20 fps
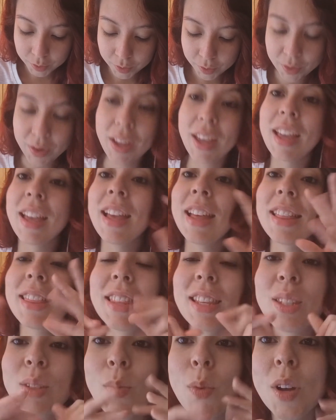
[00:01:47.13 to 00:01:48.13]
Okay,
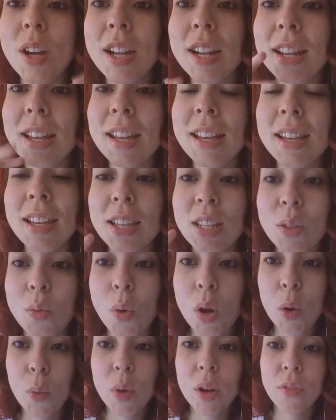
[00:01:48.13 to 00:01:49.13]
this one
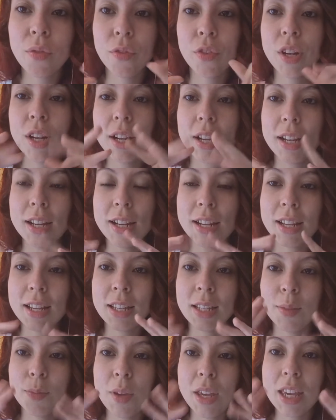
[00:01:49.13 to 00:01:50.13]
is where
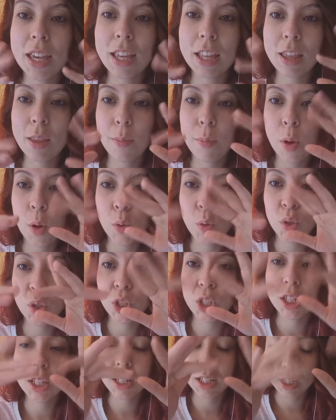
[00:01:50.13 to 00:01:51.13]
Winfred is making the
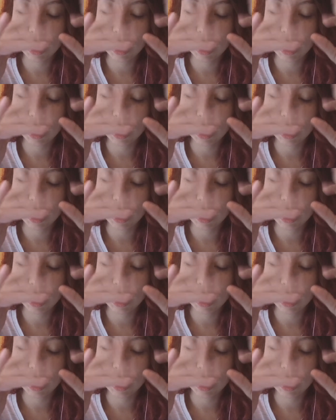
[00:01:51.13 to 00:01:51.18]
potion.